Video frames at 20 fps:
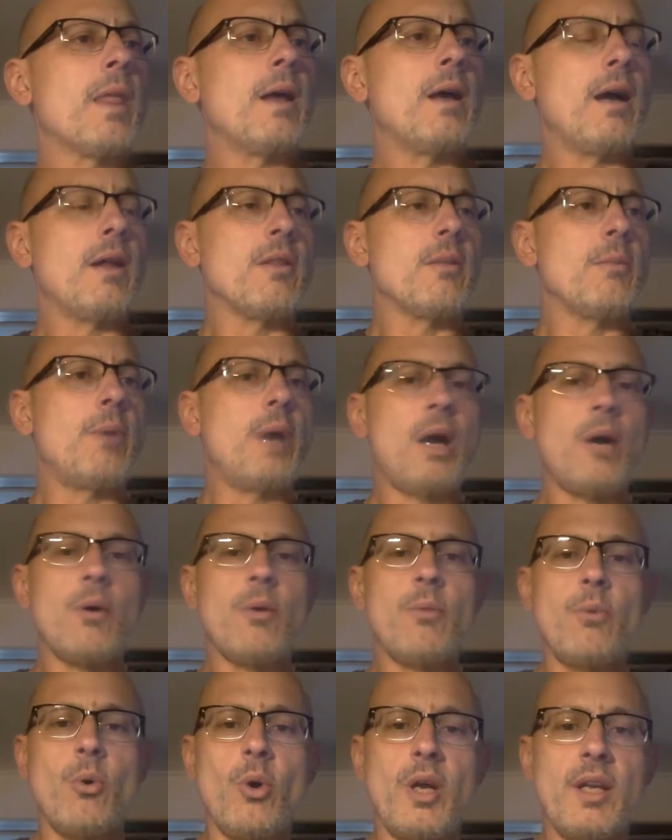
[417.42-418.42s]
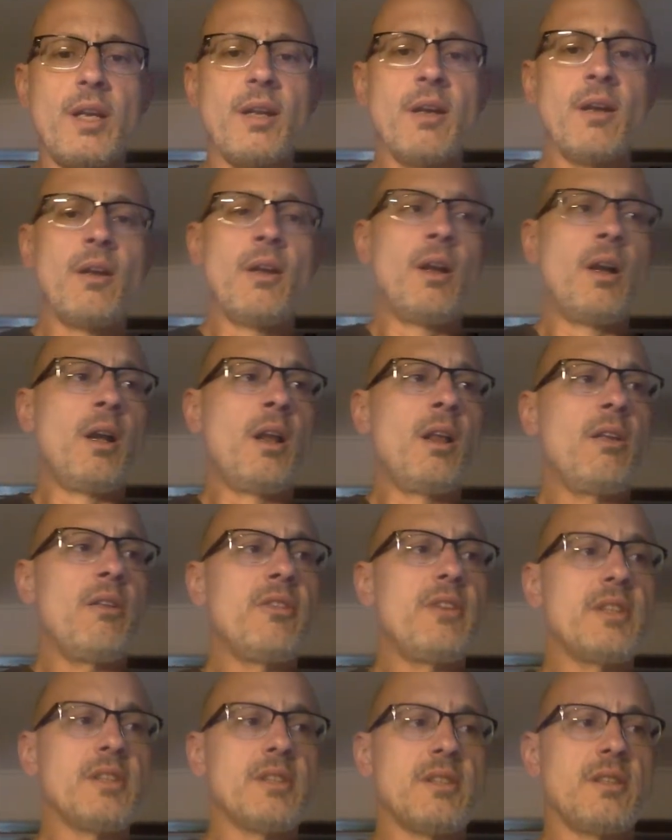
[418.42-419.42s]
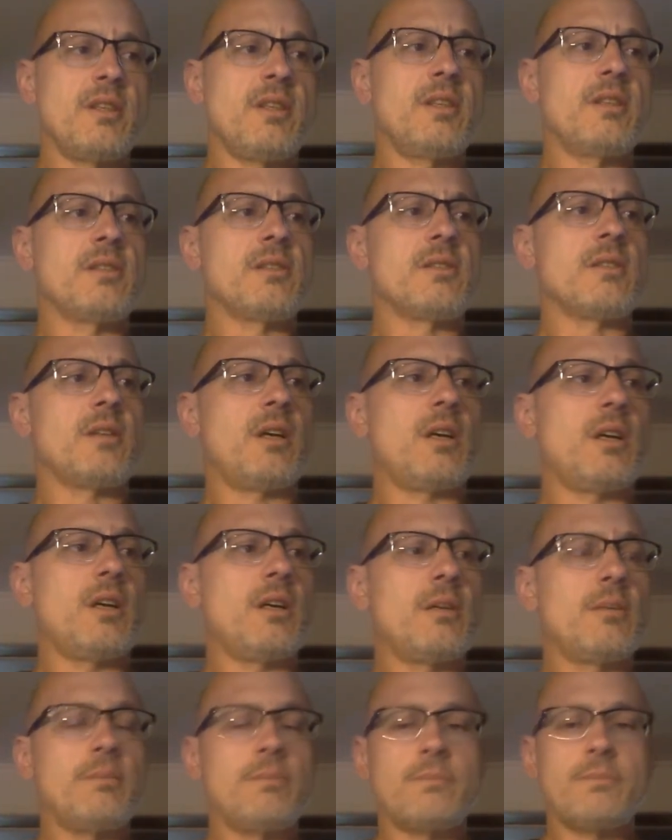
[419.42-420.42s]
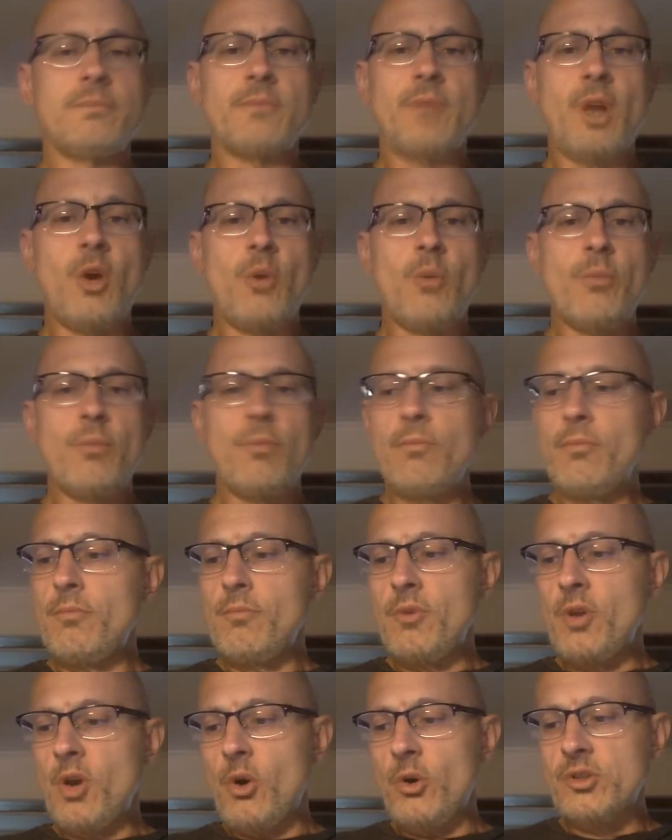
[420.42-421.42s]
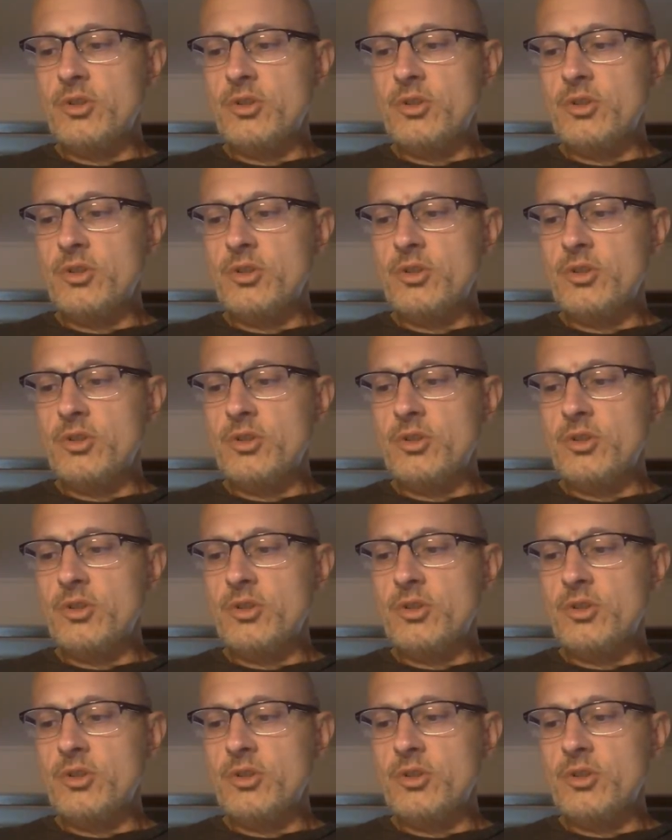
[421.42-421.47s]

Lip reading: the PowerPoint, this is, I hope no